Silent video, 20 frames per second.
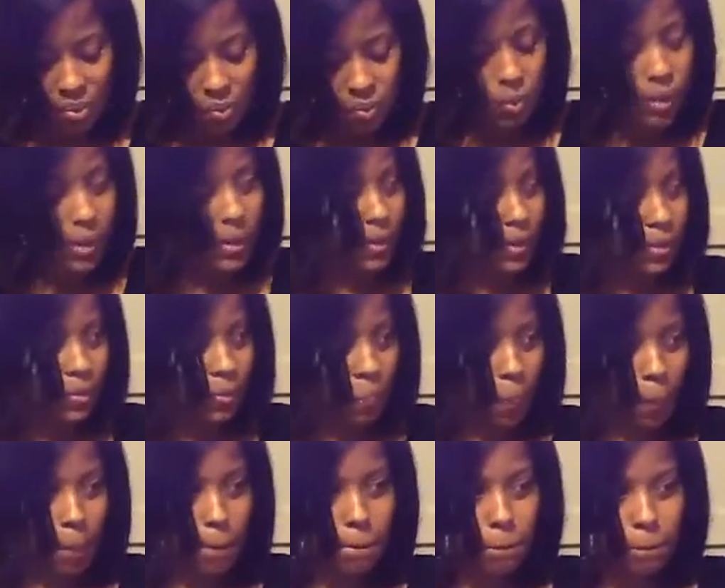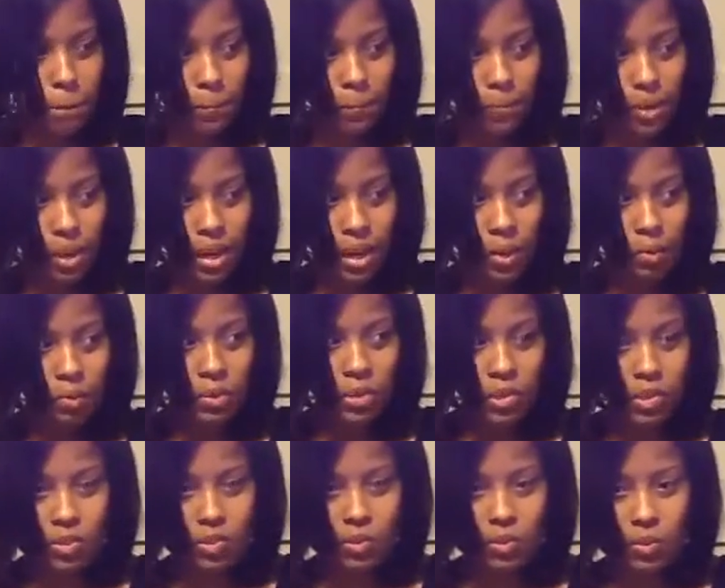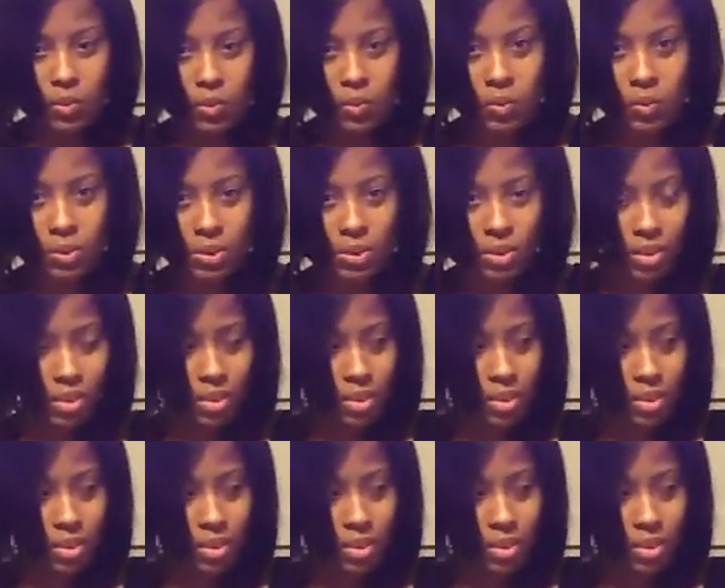Well, I will choose